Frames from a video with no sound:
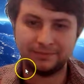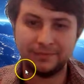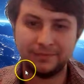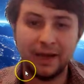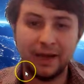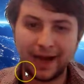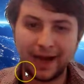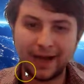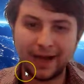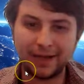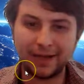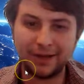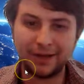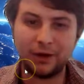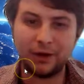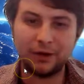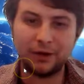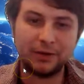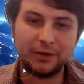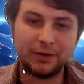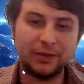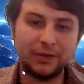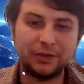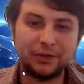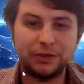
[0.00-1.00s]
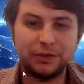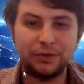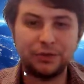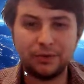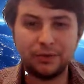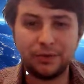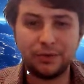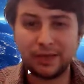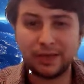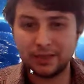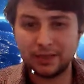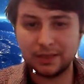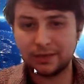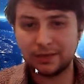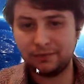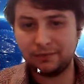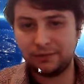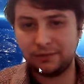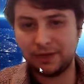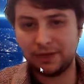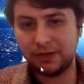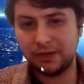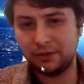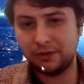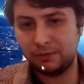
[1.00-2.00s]
Hi, and welcome to this
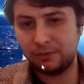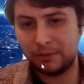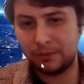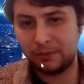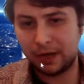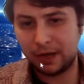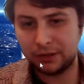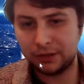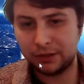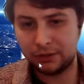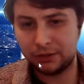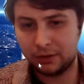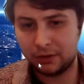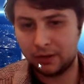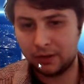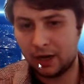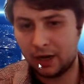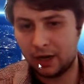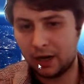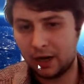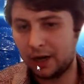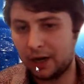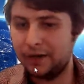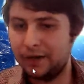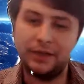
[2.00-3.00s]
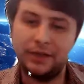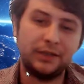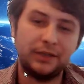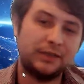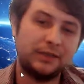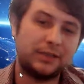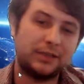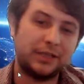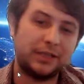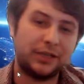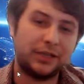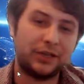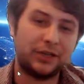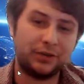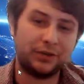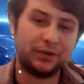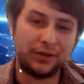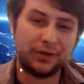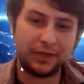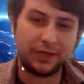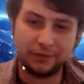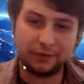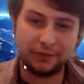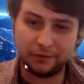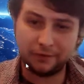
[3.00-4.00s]
video module on
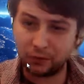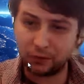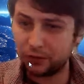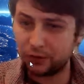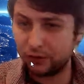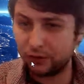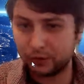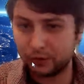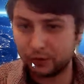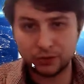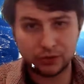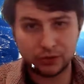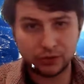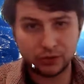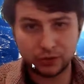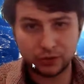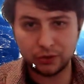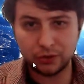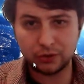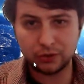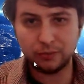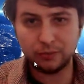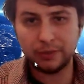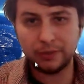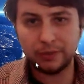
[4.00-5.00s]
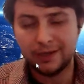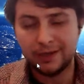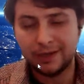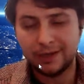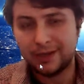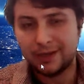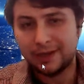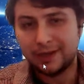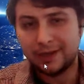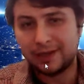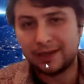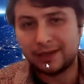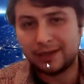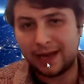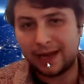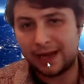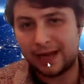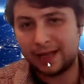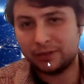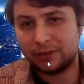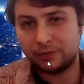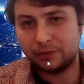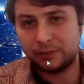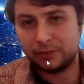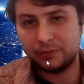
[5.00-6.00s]
security for your Zoom
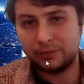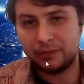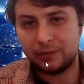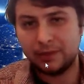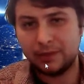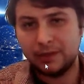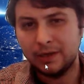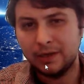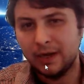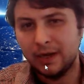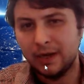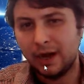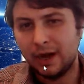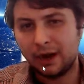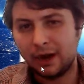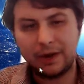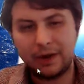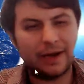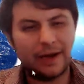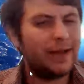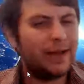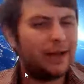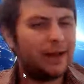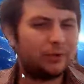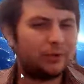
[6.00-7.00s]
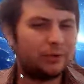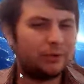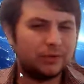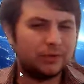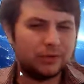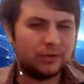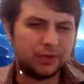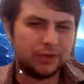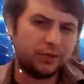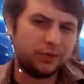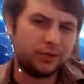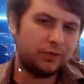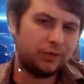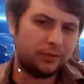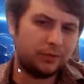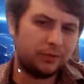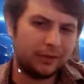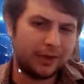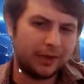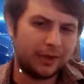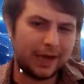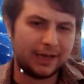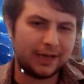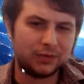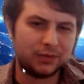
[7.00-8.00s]
classroom. All right, now Zoom,
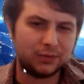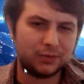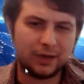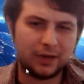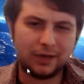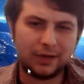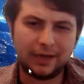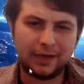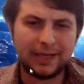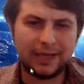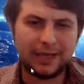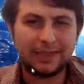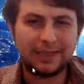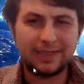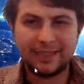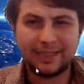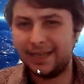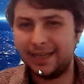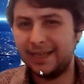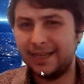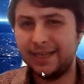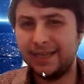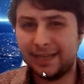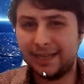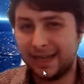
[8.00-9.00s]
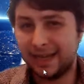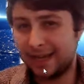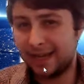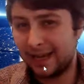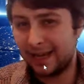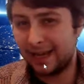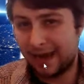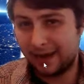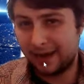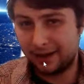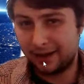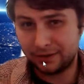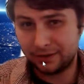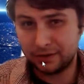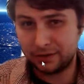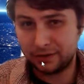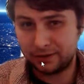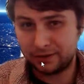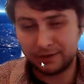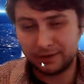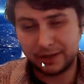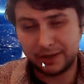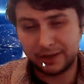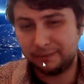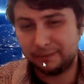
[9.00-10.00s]
as well as anything
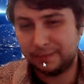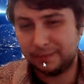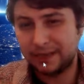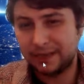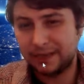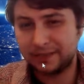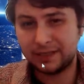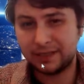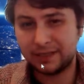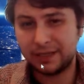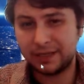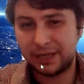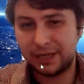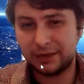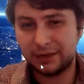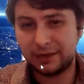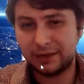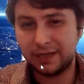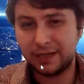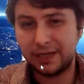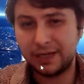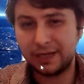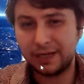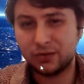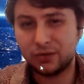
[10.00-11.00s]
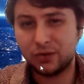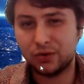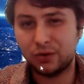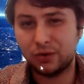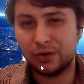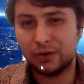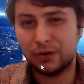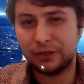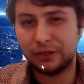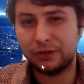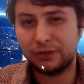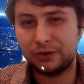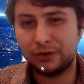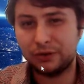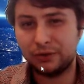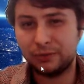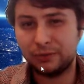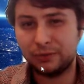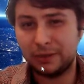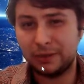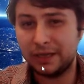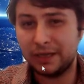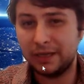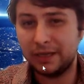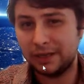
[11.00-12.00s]
else, the best security is going to
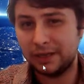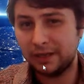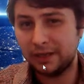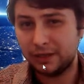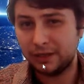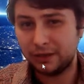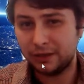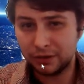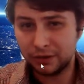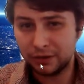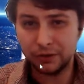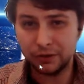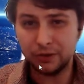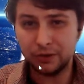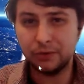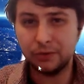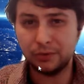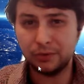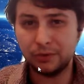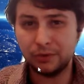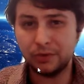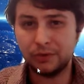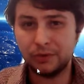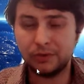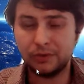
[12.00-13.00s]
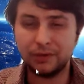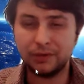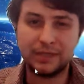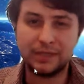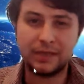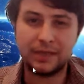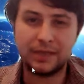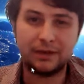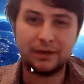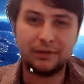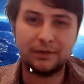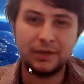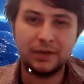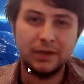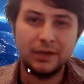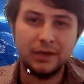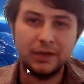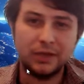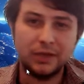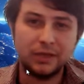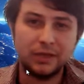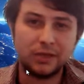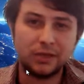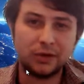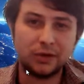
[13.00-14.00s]
be you yourself.
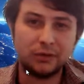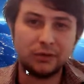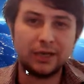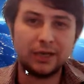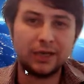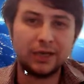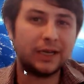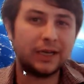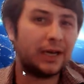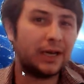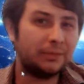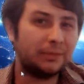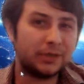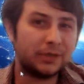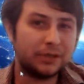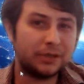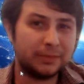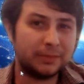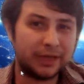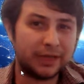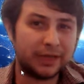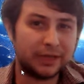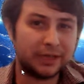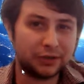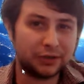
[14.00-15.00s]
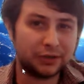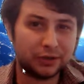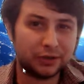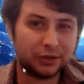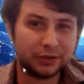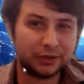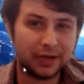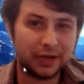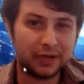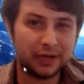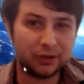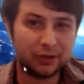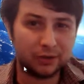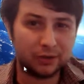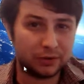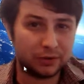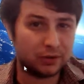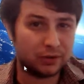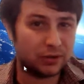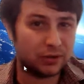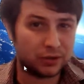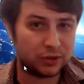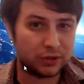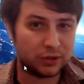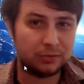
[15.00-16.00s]
So when it comes to making sure that your
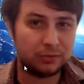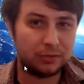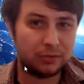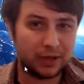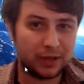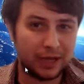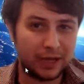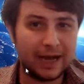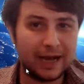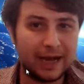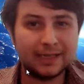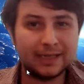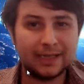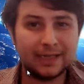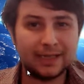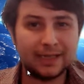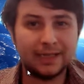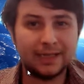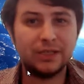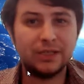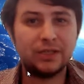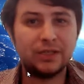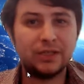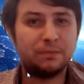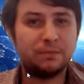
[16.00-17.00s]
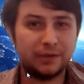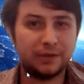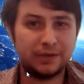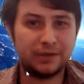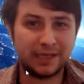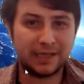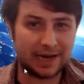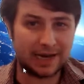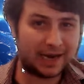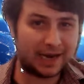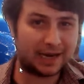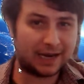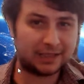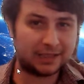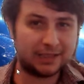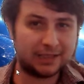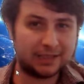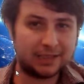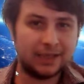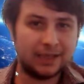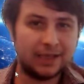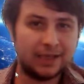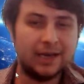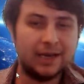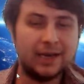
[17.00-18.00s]
Zoom class is
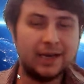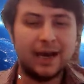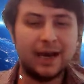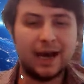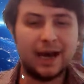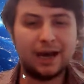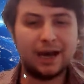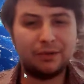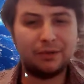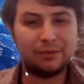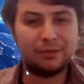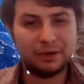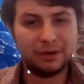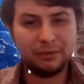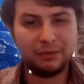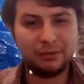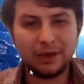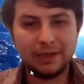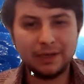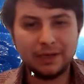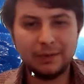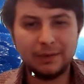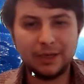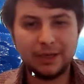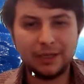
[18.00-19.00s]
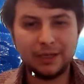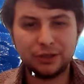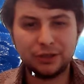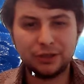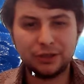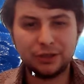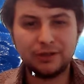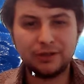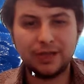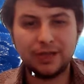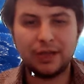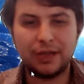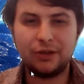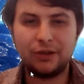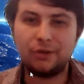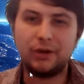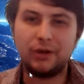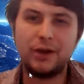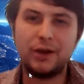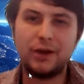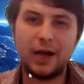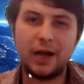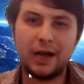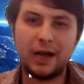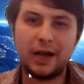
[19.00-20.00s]
protected, we want to make sure that you are
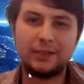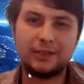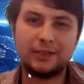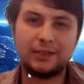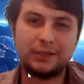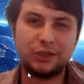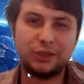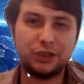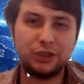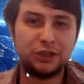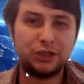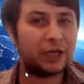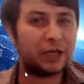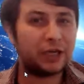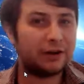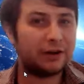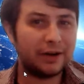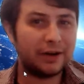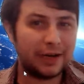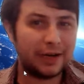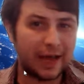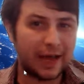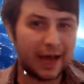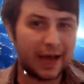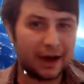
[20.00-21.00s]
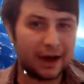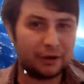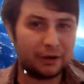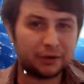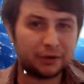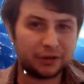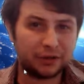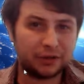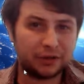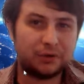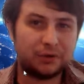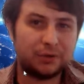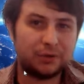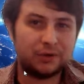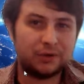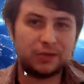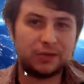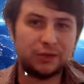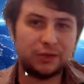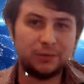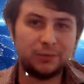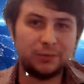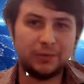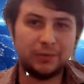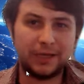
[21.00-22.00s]
not sharing out your
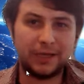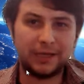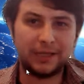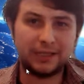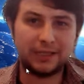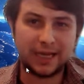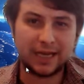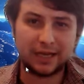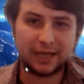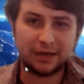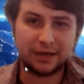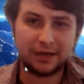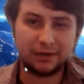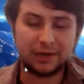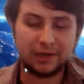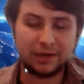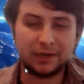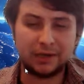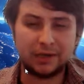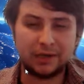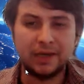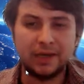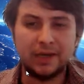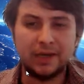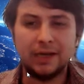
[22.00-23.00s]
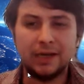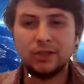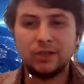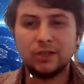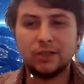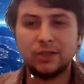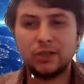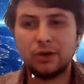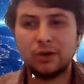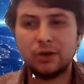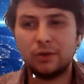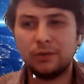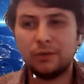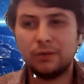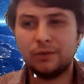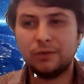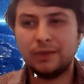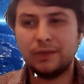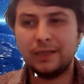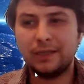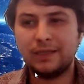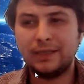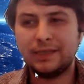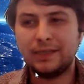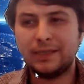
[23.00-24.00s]
Zoom link to anyone. So
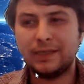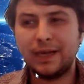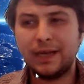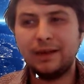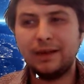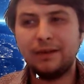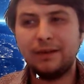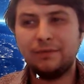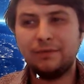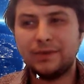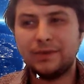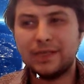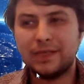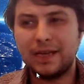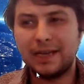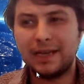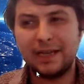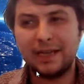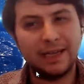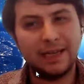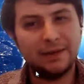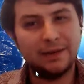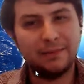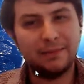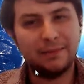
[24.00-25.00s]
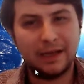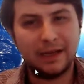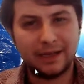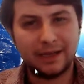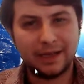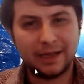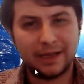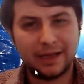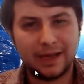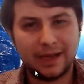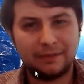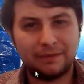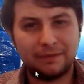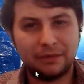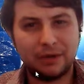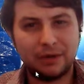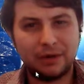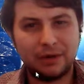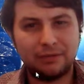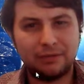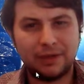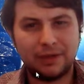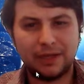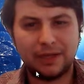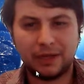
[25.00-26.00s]
instead of, say, emailing
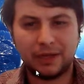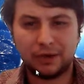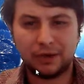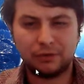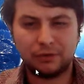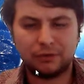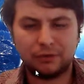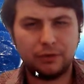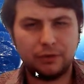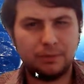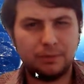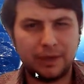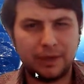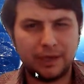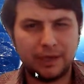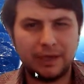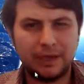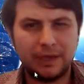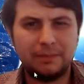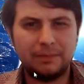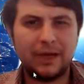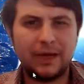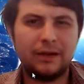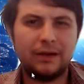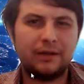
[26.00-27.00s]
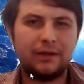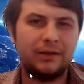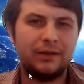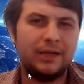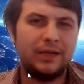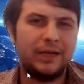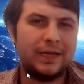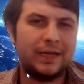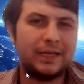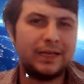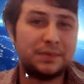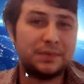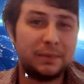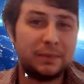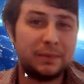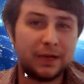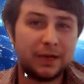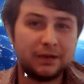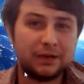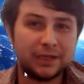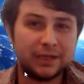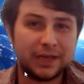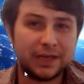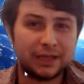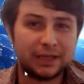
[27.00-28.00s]
everyone within a group email, it is
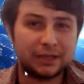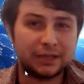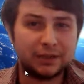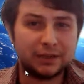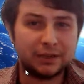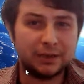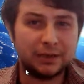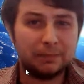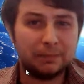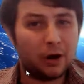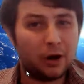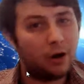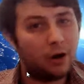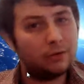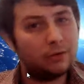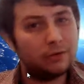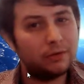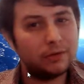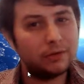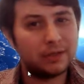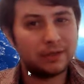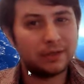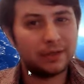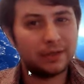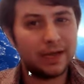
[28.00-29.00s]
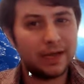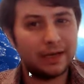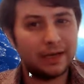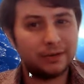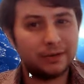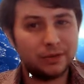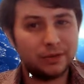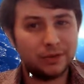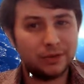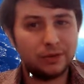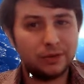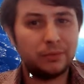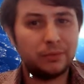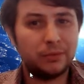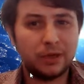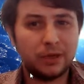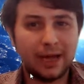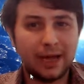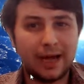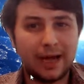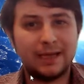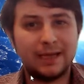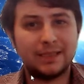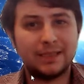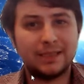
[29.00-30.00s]
better to actually post that Zoom
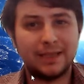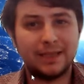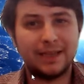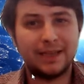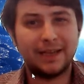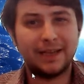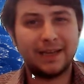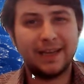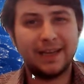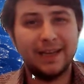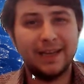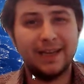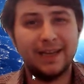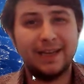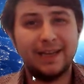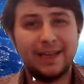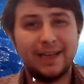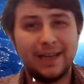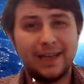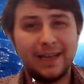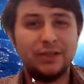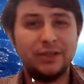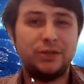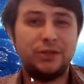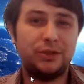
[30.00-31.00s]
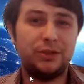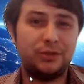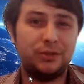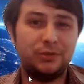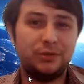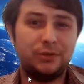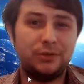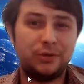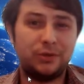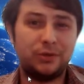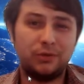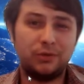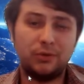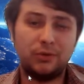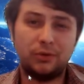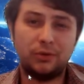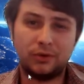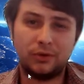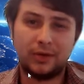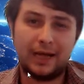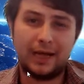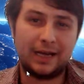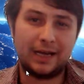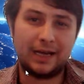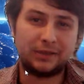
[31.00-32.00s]
class link into Google
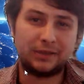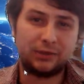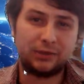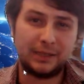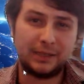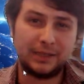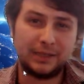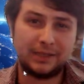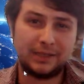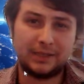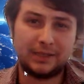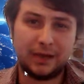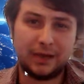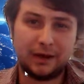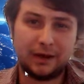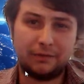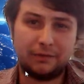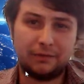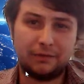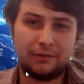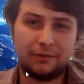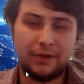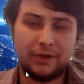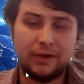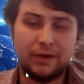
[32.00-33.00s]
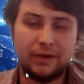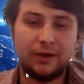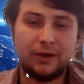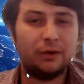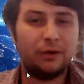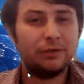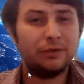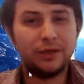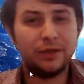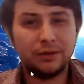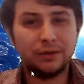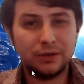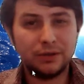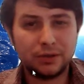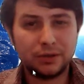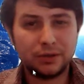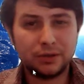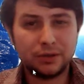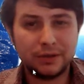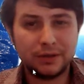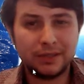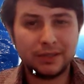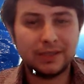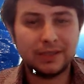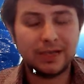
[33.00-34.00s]
Classroom itself. Only your
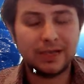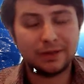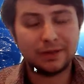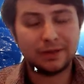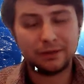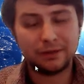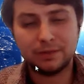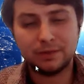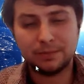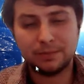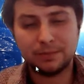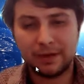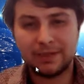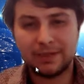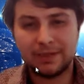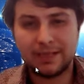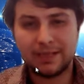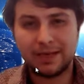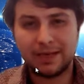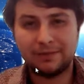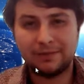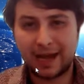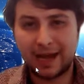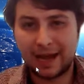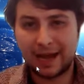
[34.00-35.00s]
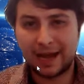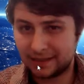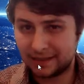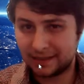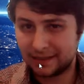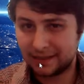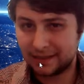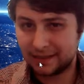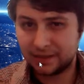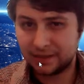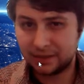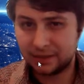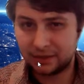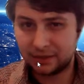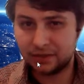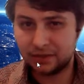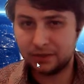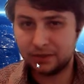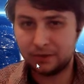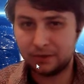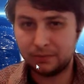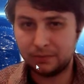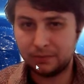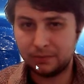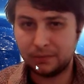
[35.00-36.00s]
students and those parents have access to
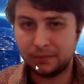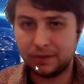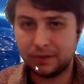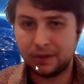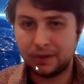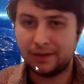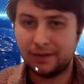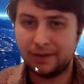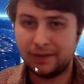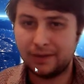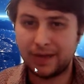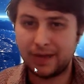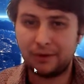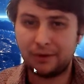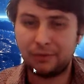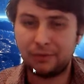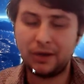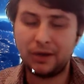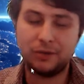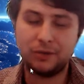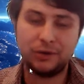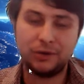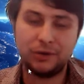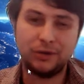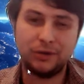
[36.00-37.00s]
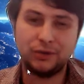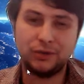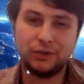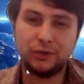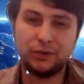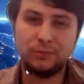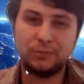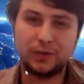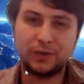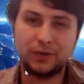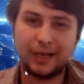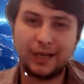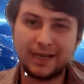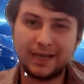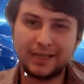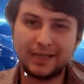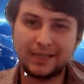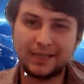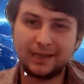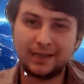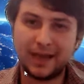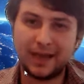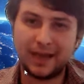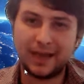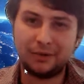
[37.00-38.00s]
Zoom that way, or your Zoom class
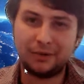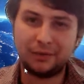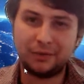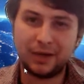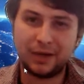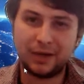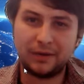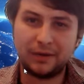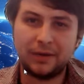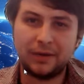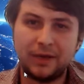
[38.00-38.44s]
that way.